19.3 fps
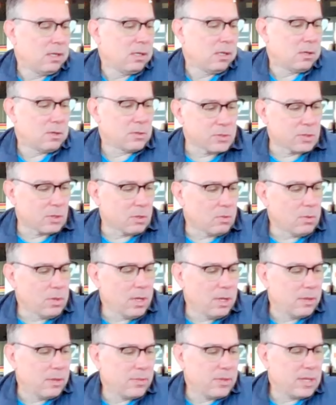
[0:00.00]
Also,
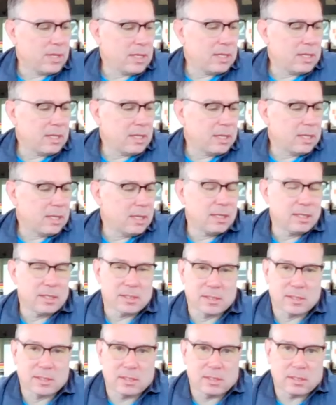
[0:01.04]

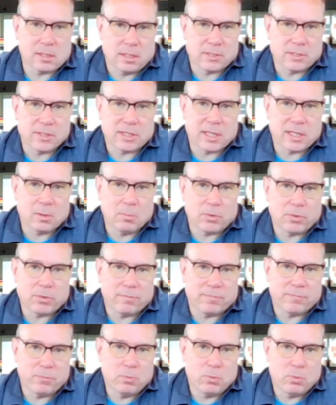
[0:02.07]
sticking with the
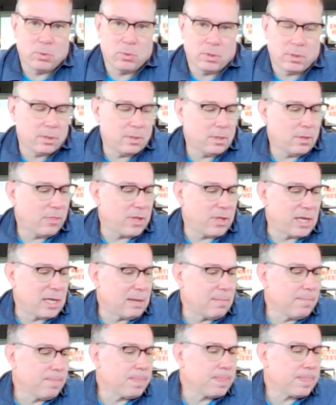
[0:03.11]
food
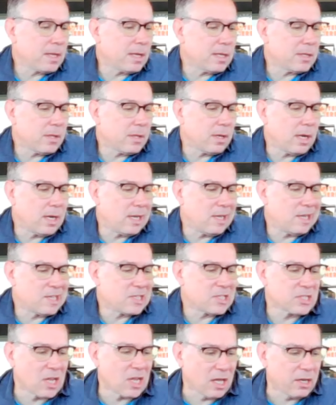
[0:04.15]
theme,
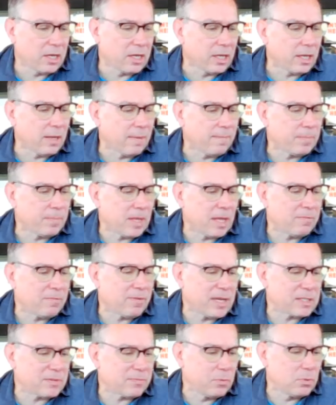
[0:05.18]
Sonic, a
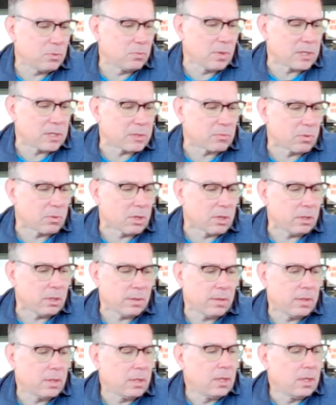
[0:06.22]
fast food restaurant,
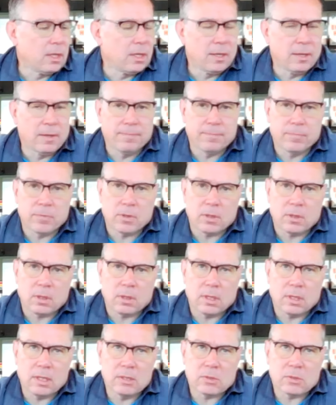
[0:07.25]

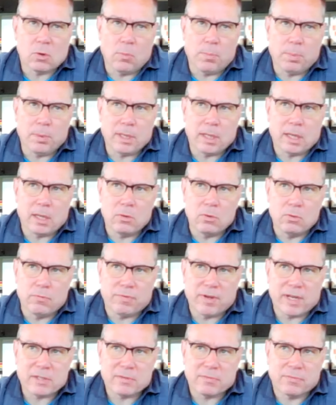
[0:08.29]
is opening a new
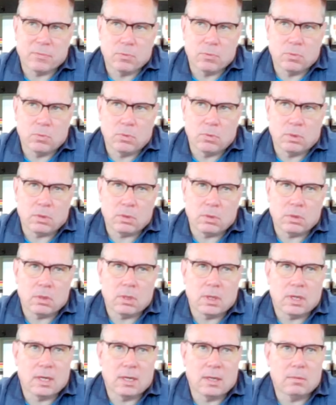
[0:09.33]
fast food
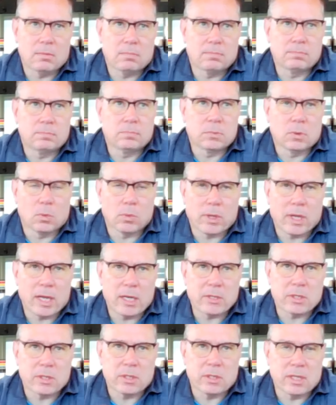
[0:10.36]

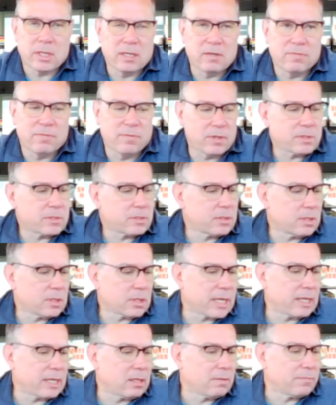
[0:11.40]
location in Vista,
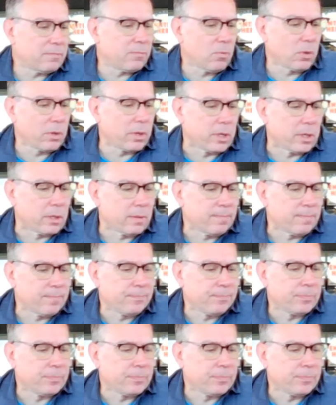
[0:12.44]
California.